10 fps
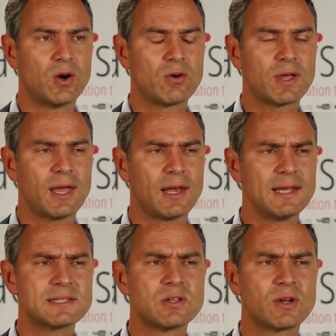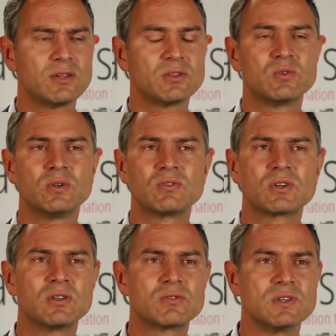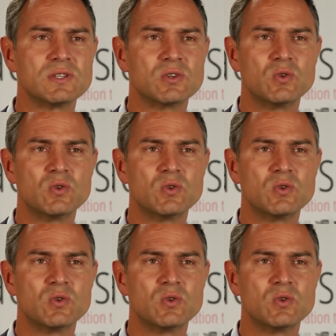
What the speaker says: okay, let's look at the 200 countries.